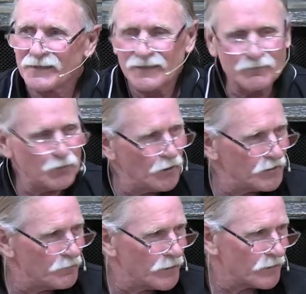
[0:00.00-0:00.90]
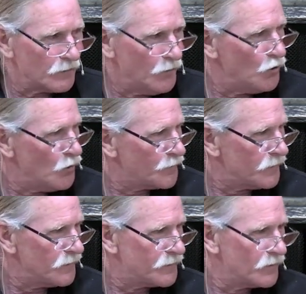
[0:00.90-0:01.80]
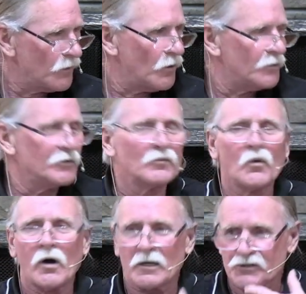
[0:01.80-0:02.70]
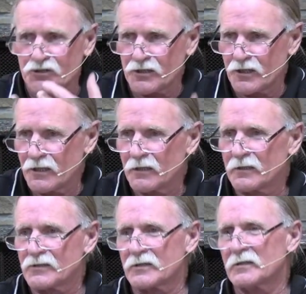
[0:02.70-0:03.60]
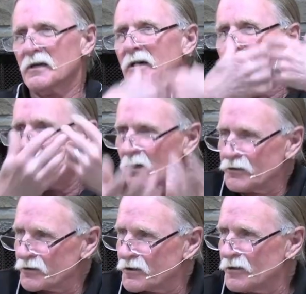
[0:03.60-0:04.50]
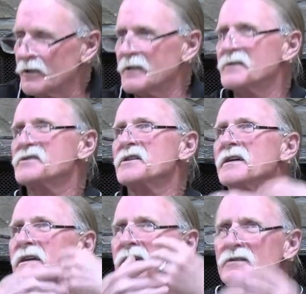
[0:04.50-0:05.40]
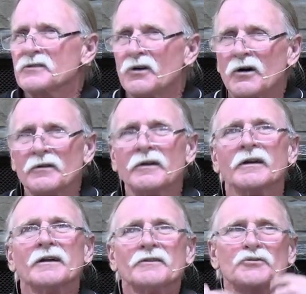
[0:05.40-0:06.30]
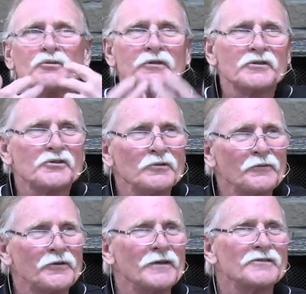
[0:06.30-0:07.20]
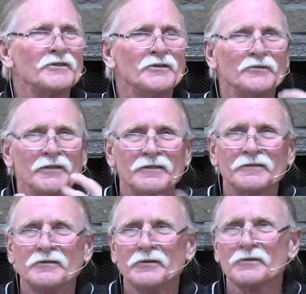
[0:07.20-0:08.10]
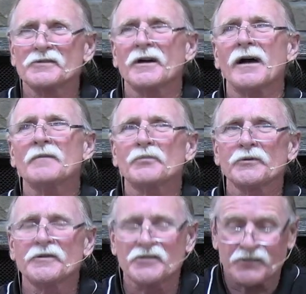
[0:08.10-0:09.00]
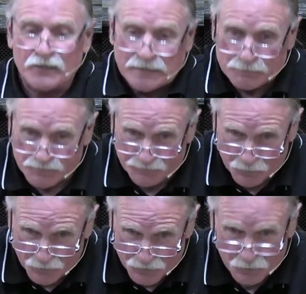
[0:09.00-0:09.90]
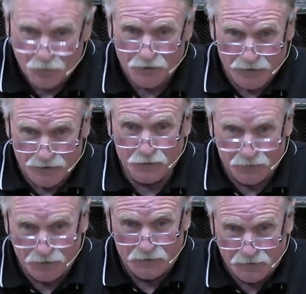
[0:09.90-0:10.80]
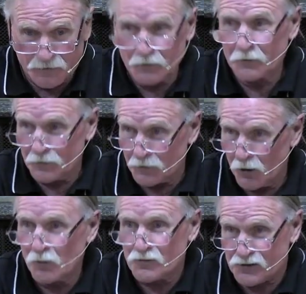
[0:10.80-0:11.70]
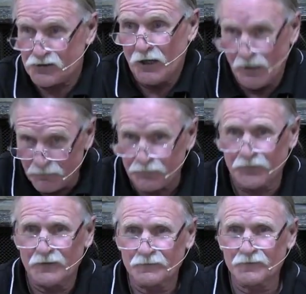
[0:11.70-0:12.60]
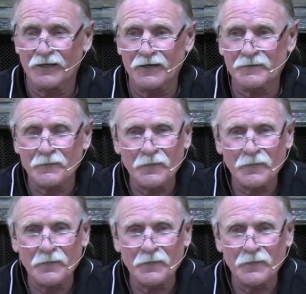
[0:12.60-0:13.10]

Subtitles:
And boy, you better hope that you did all your washings and all your cleansings and all the traditional things that you needed to do as the high priest before you went in. You needed to deal with your own stuff, right?